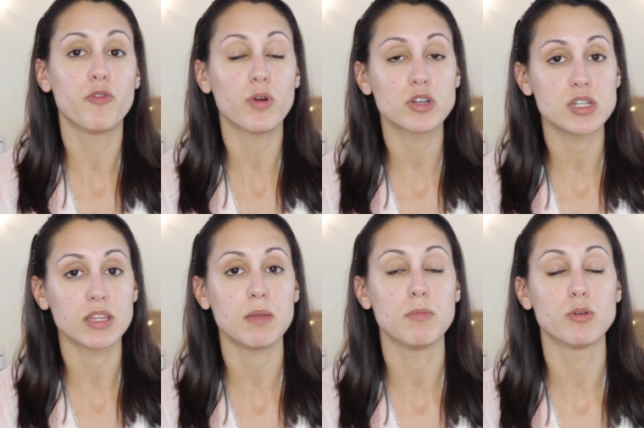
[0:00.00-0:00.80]

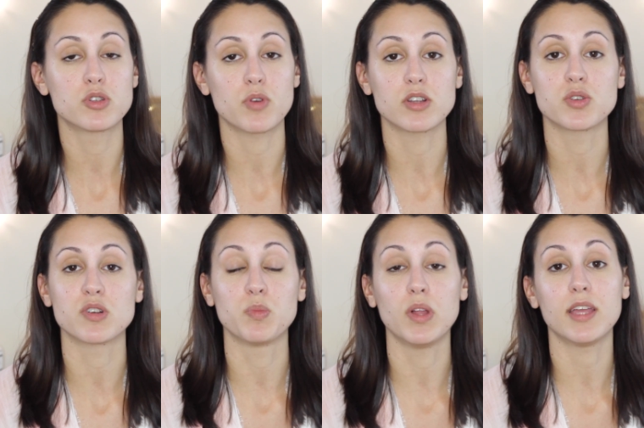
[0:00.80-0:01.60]
fortunately, most
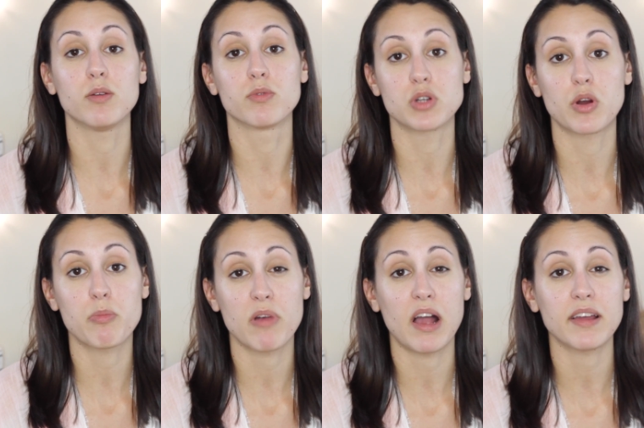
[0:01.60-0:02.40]
drugstores will let you
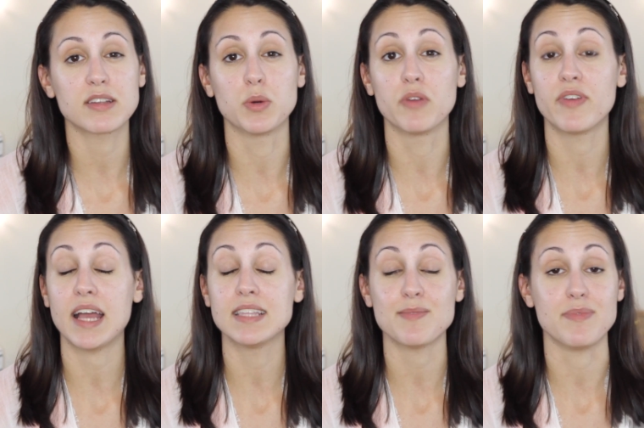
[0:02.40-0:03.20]
return a product, so if it
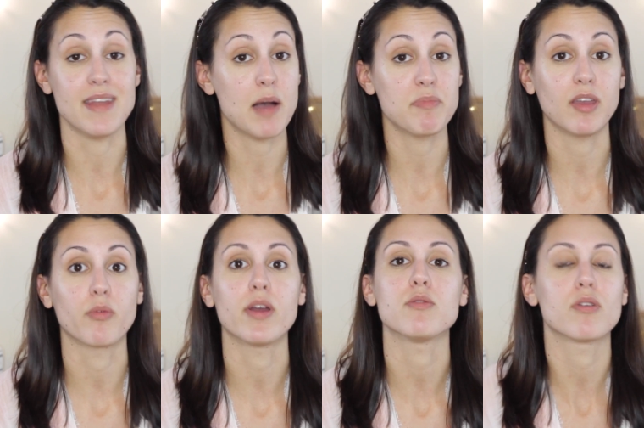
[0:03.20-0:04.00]
ends up not being
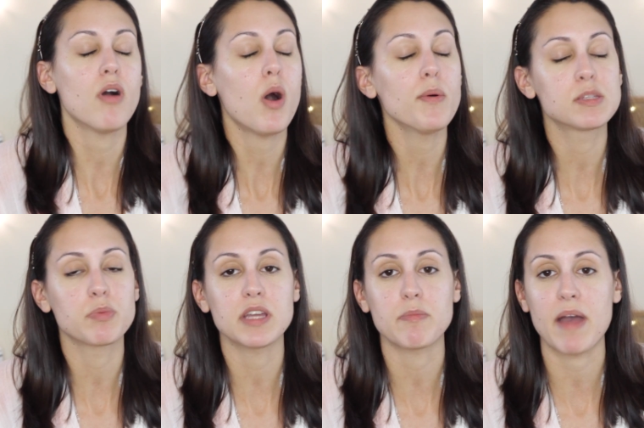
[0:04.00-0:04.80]
right, you can always
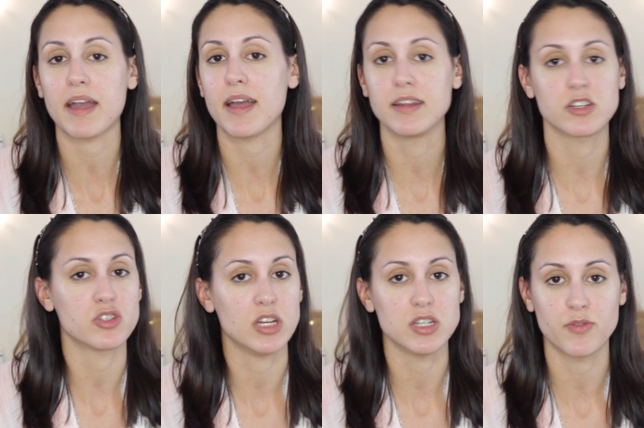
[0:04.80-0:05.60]
bring it back and
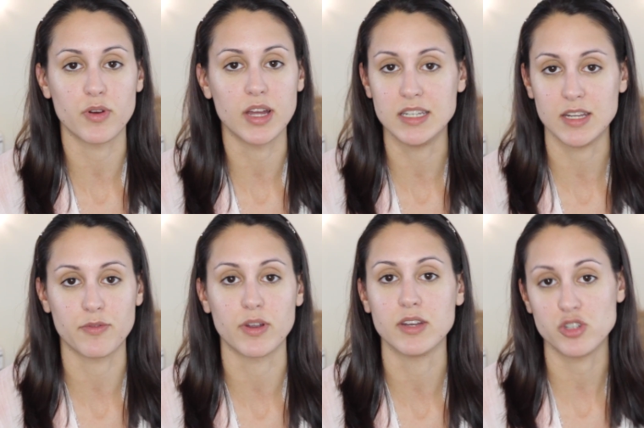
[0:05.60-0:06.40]
exchange it for a
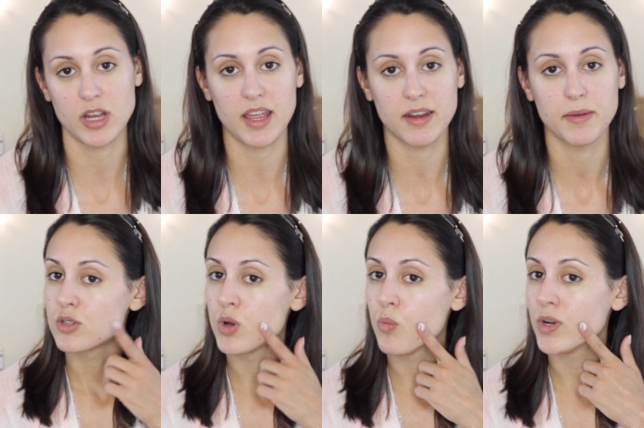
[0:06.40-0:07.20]
different shade.
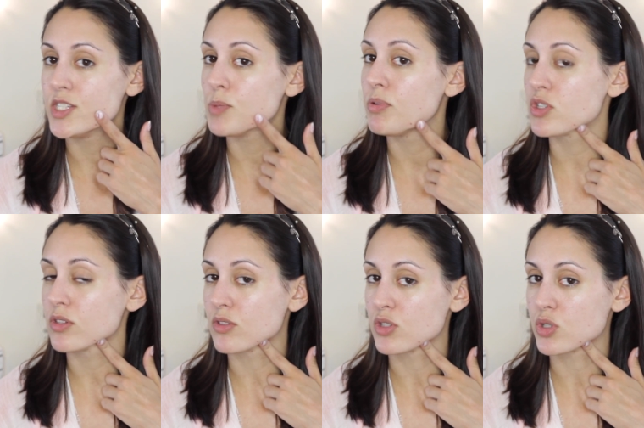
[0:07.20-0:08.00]
So once you put
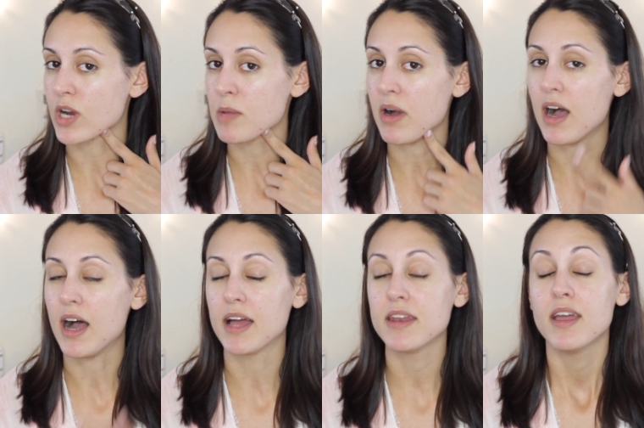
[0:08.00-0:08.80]
your little stripe
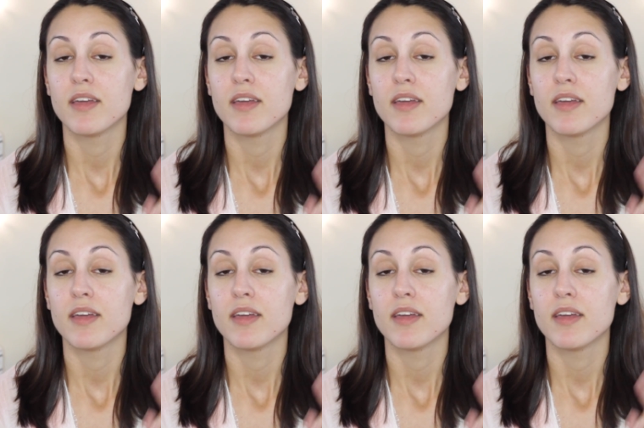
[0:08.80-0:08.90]
on,